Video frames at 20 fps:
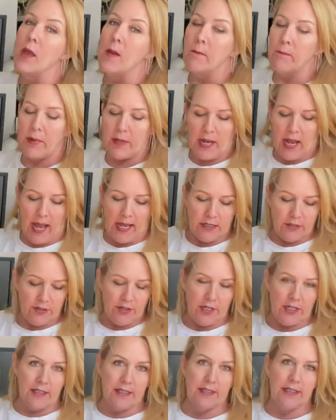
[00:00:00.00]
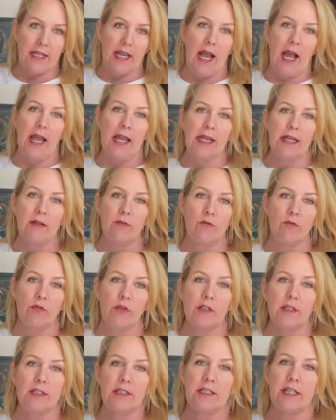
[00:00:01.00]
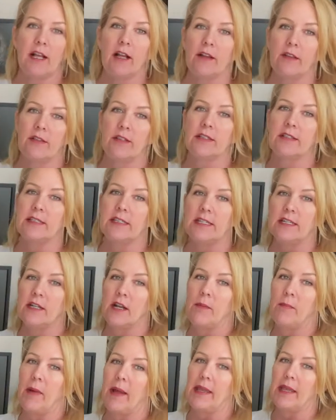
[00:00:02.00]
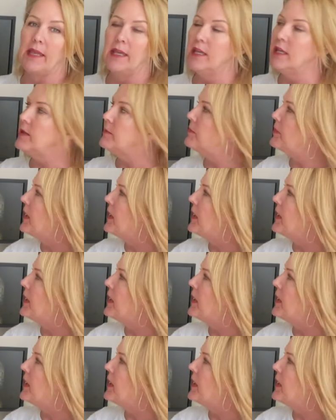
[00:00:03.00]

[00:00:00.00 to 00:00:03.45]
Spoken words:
But as you can see, I can really tuck this in on my hip.